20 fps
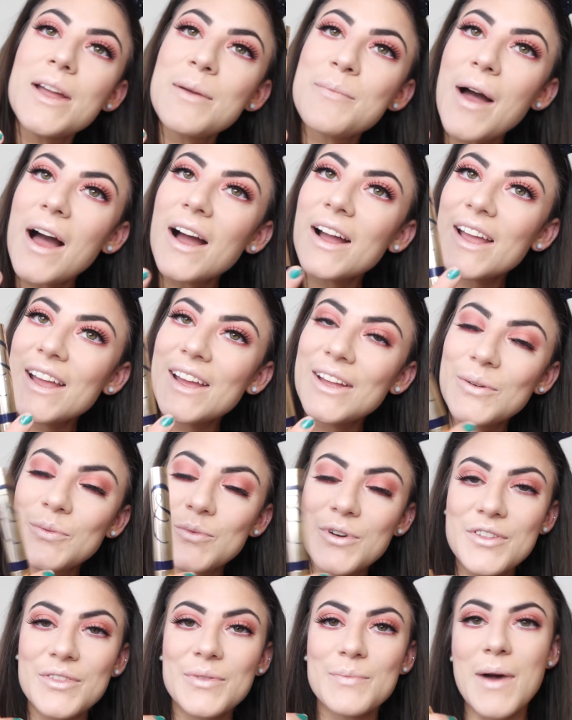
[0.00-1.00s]
going back in
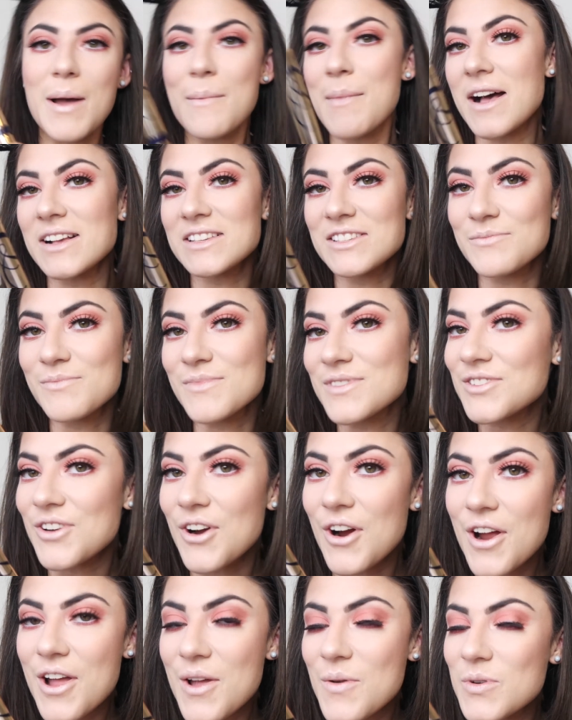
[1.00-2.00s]
with my massive
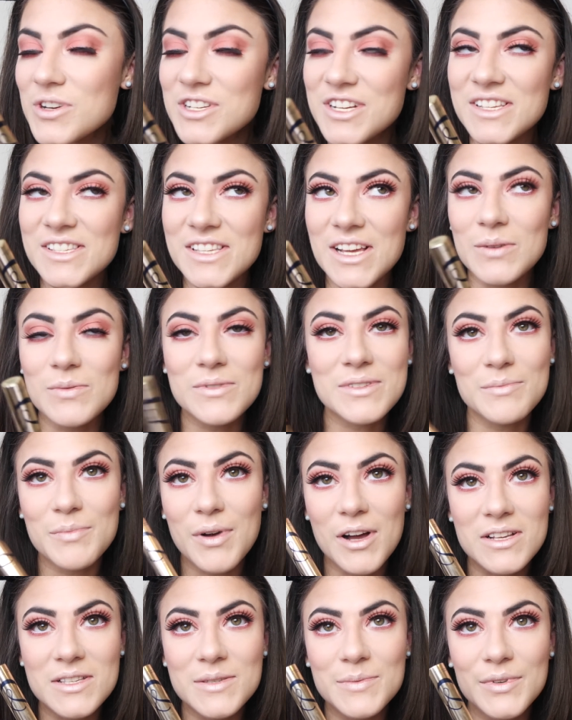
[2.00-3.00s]
mascara, which I said was
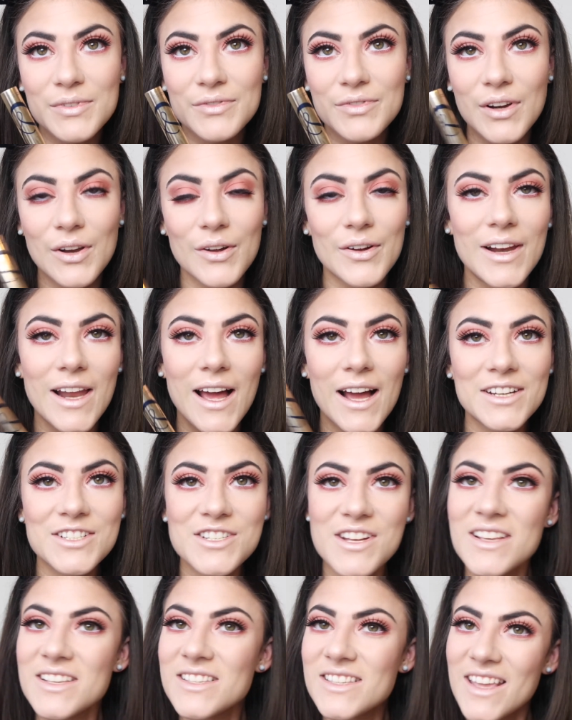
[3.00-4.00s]
impossible for lower
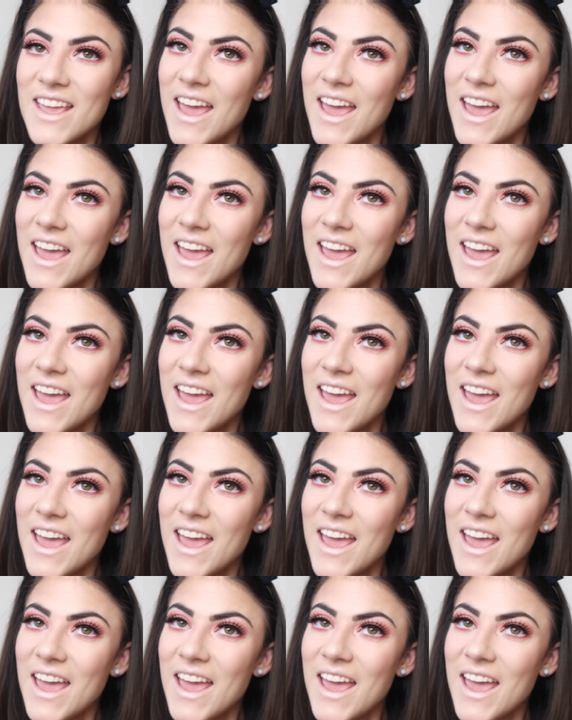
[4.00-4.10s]
lashes.